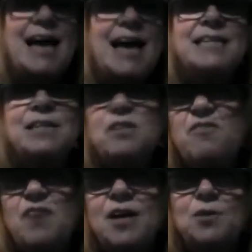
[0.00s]
adding the
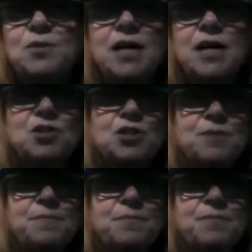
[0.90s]
final touch.
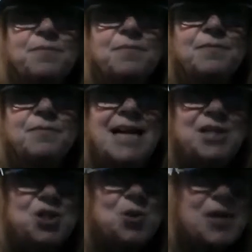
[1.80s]

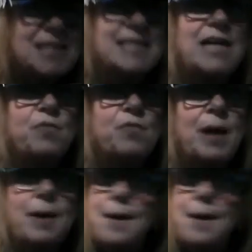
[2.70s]
Enjoy yourself, but